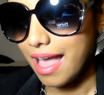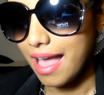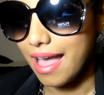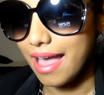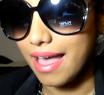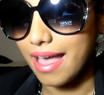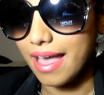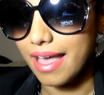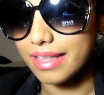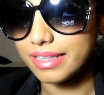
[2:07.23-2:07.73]

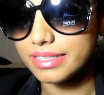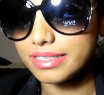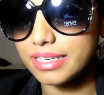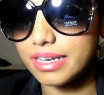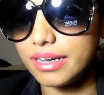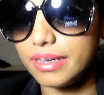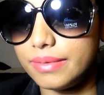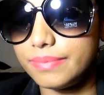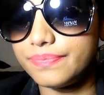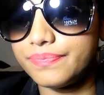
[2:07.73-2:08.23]
And
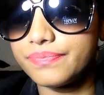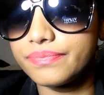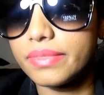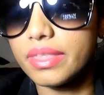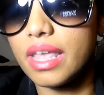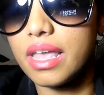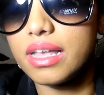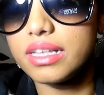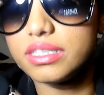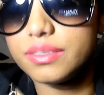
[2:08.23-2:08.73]
um,
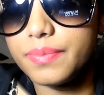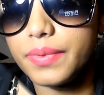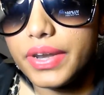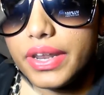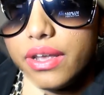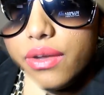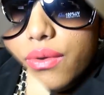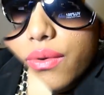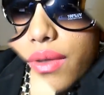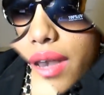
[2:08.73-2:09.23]
it's
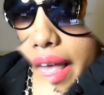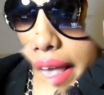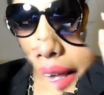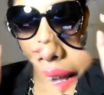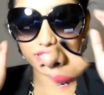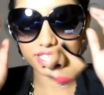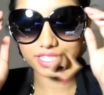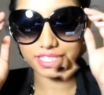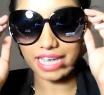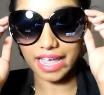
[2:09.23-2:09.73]
pretty cool, I so
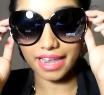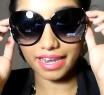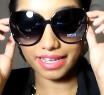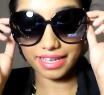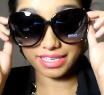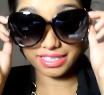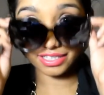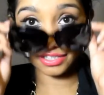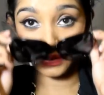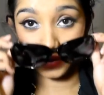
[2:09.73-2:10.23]
guess. the styling
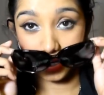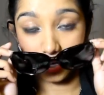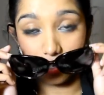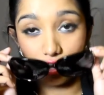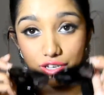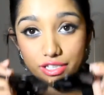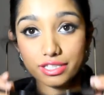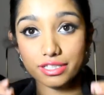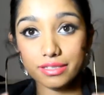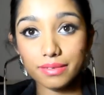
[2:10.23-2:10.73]
is really
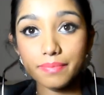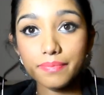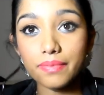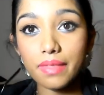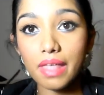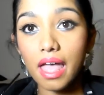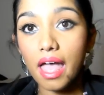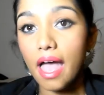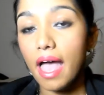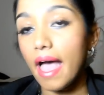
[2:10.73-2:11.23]
awesome.
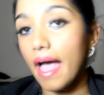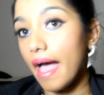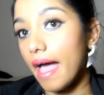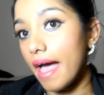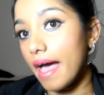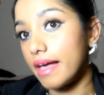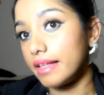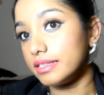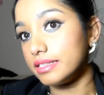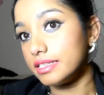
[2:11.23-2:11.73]

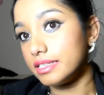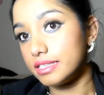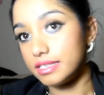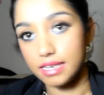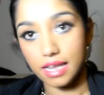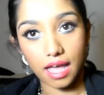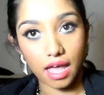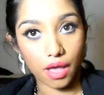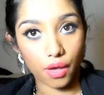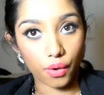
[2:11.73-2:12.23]
And
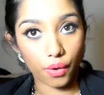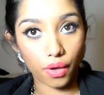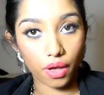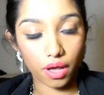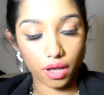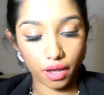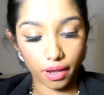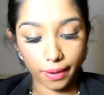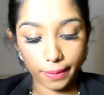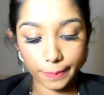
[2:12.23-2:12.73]
now,
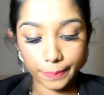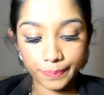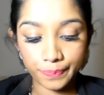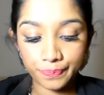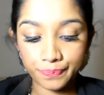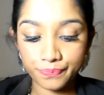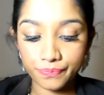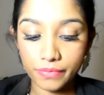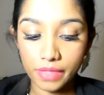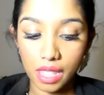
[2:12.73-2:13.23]
um,
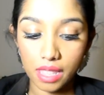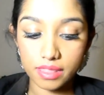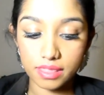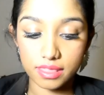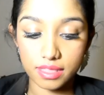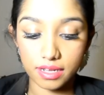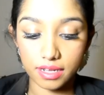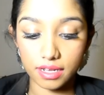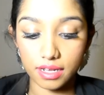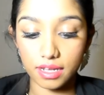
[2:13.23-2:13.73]

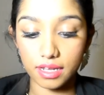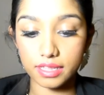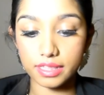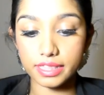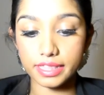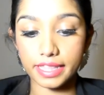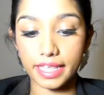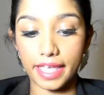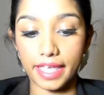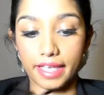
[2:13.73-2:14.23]
the
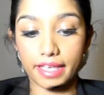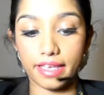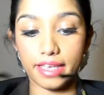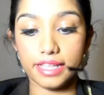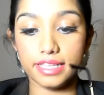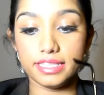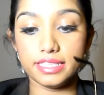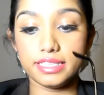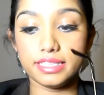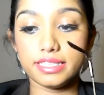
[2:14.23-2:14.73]
thing,
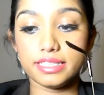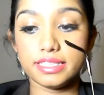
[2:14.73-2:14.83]
it,